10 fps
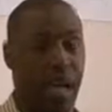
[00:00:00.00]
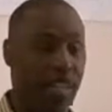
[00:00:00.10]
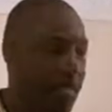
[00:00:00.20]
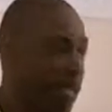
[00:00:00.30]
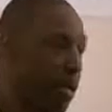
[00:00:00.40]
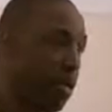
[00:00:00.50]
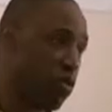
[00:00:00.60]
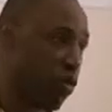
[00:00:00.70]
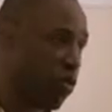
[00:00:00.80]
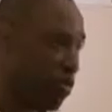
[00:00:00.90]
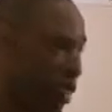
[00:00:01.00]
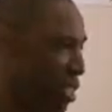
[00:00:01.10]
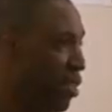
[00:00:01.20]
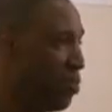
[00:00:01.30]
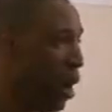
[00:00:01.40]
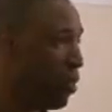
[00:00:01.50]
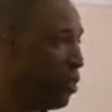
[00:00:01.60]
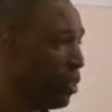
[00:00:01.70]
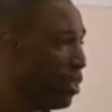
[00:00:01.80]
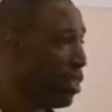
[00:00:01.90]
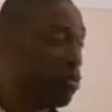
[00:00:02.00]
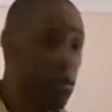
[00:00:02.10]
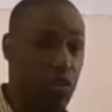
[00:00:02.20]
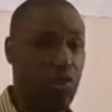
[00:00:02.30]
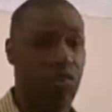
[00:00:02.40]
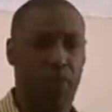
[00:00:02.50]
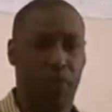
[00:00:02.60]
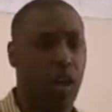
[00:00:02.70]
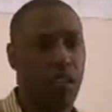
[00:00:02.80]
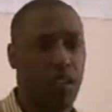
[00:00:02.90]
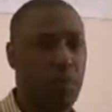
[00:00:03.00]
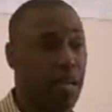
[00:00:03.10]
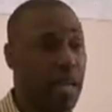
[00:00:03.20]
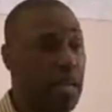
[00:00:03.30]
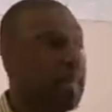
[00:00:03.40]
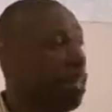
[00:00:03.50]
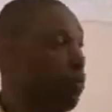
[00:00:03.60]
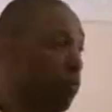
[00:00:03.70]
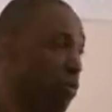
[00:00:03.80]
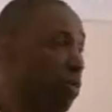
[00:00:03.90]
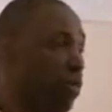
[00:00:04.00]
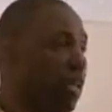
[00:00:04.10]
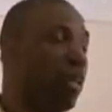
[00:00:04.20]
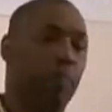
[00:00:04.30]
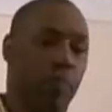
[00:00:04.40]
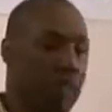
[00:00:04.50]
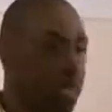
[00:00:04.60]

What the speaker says: And set up strong business models so that you can follow this plan to help you do it,